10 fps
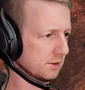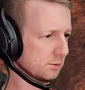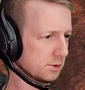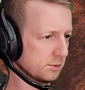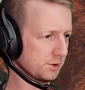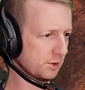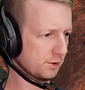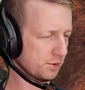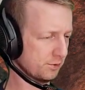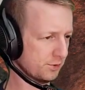We want you a
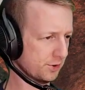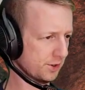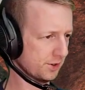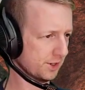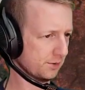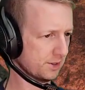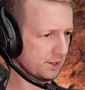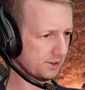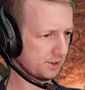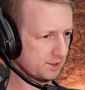little bit further that
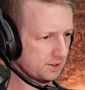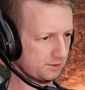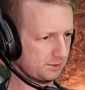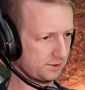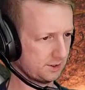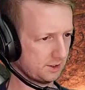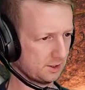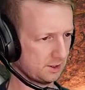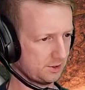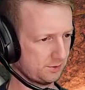way, but can't really
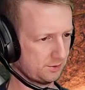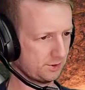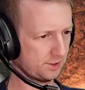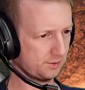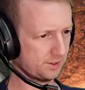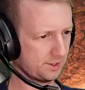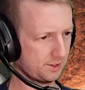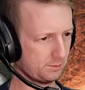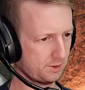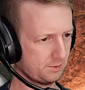go much further that way at
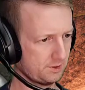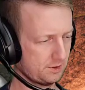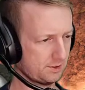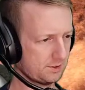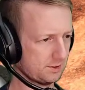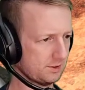the moment, so.